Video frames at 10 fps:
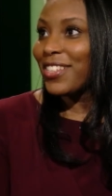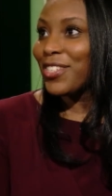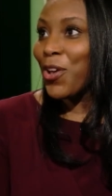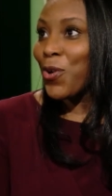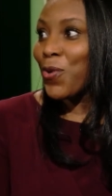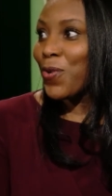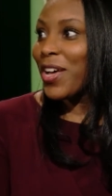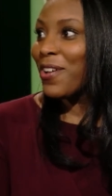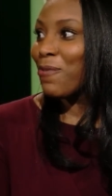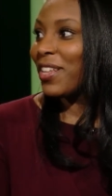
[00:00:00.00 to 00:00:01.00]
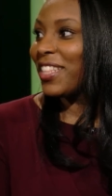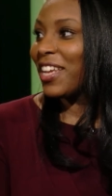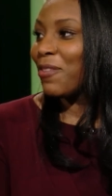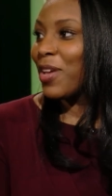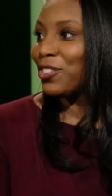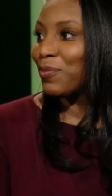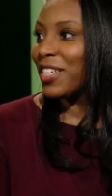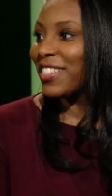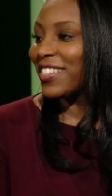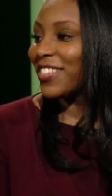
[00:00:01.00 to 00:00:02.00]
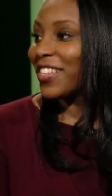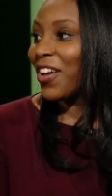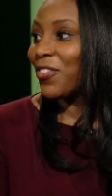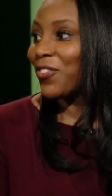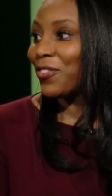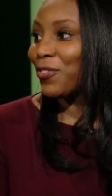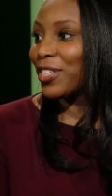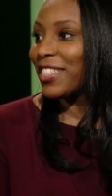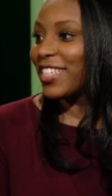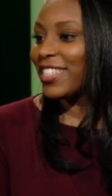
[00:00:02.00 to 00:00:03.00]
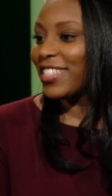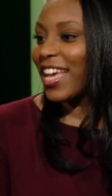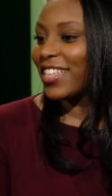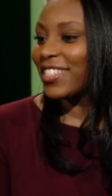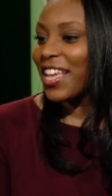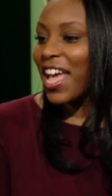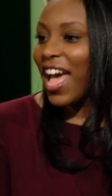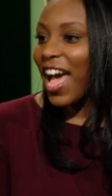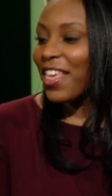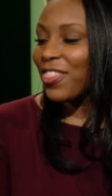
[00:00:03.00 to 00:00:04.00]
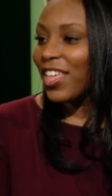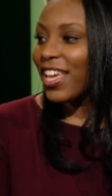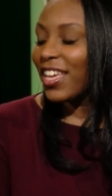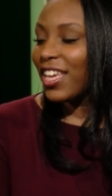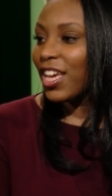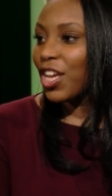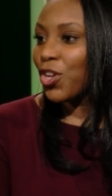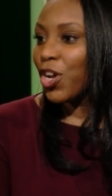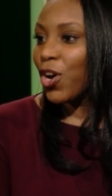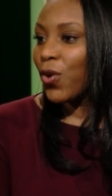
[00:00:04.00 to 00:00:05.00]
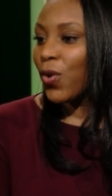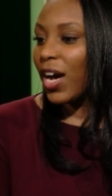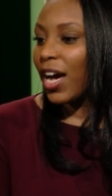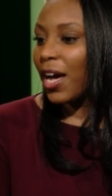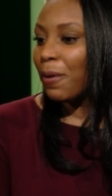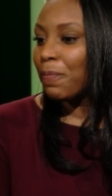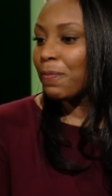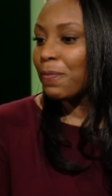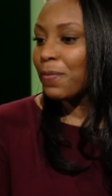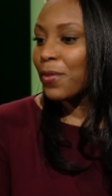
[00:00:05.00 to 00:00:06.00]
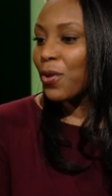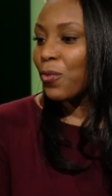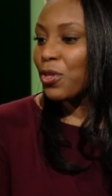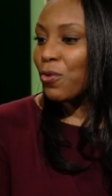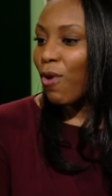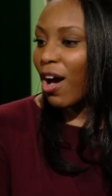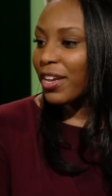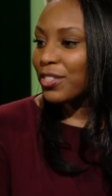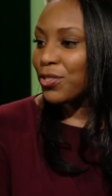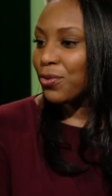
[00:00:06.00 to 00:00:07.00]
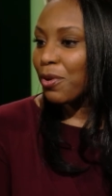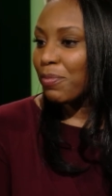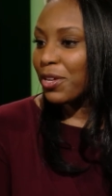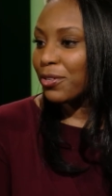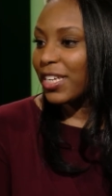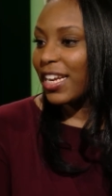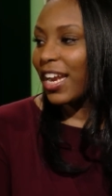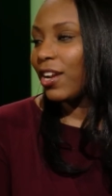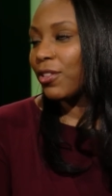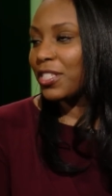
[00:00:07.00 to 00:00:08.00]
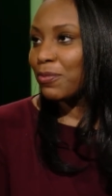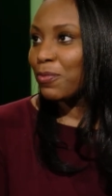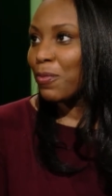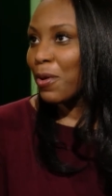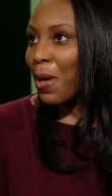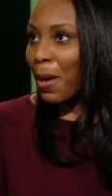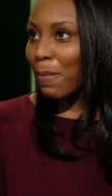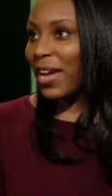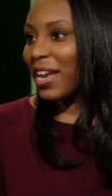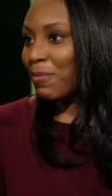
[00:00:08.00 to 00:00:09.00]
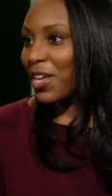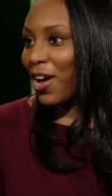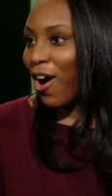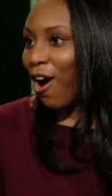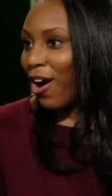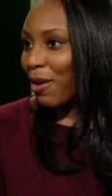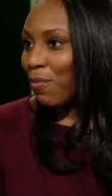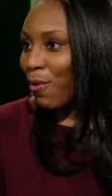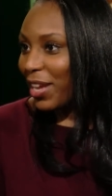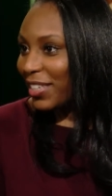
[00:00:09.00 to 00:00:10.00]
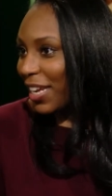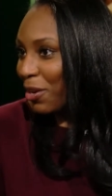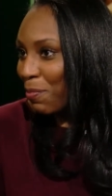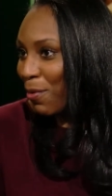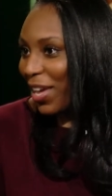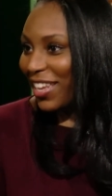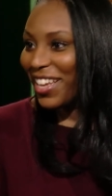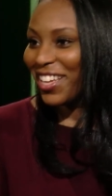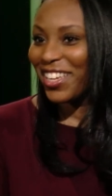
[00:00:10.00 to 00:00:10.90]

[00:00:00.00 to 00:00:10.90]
So one thing to measure myself for success, I think you know. Um, when you walk into a building, I know this might not be a hard point, data point,